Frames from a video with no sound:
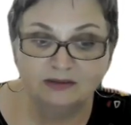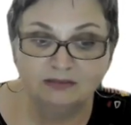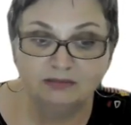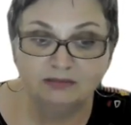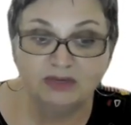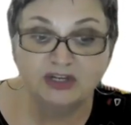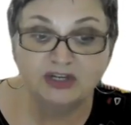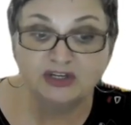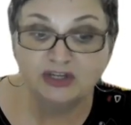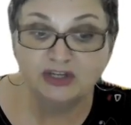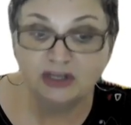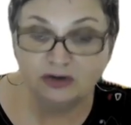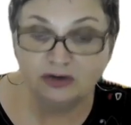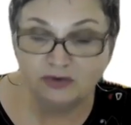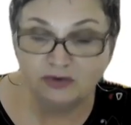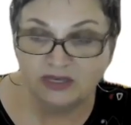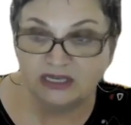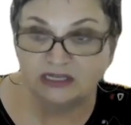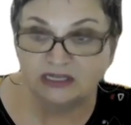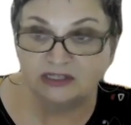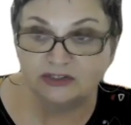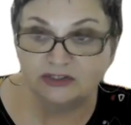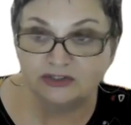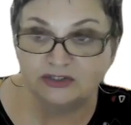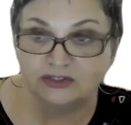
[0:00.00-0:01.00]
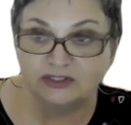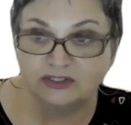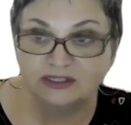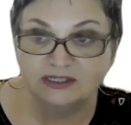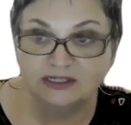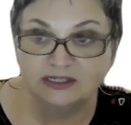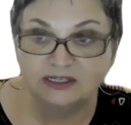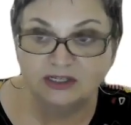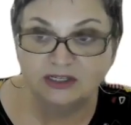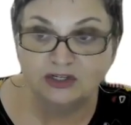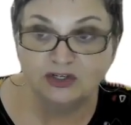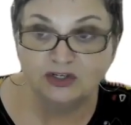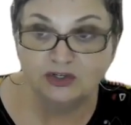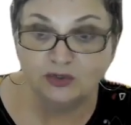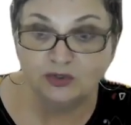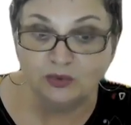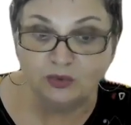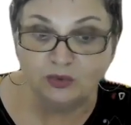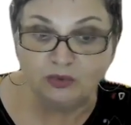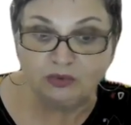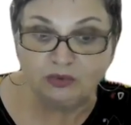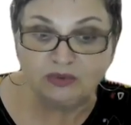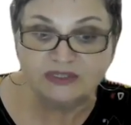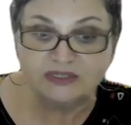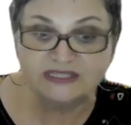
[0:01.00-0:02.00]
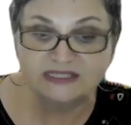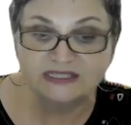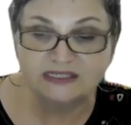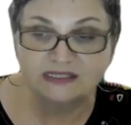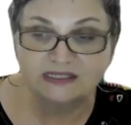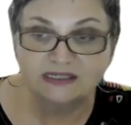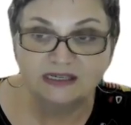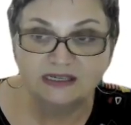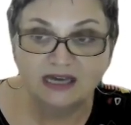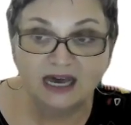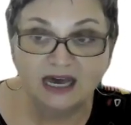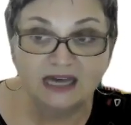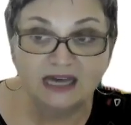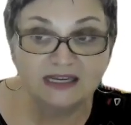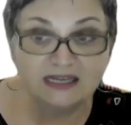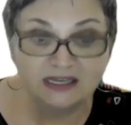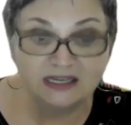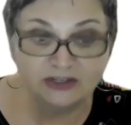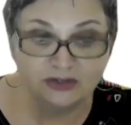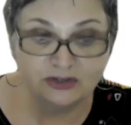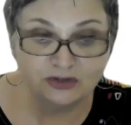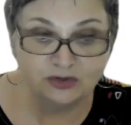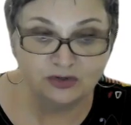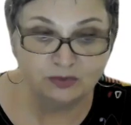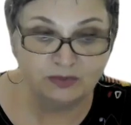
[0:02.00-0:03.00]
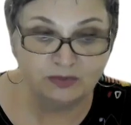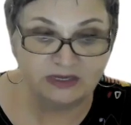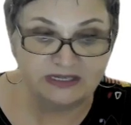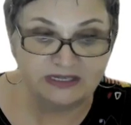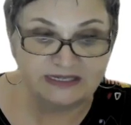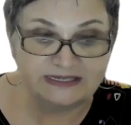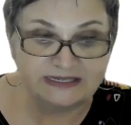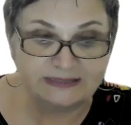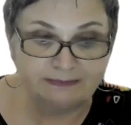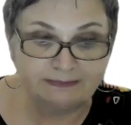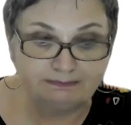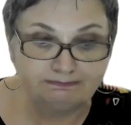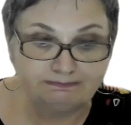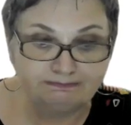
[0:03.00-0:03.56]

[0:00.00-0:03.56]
materials, tools, and instruments.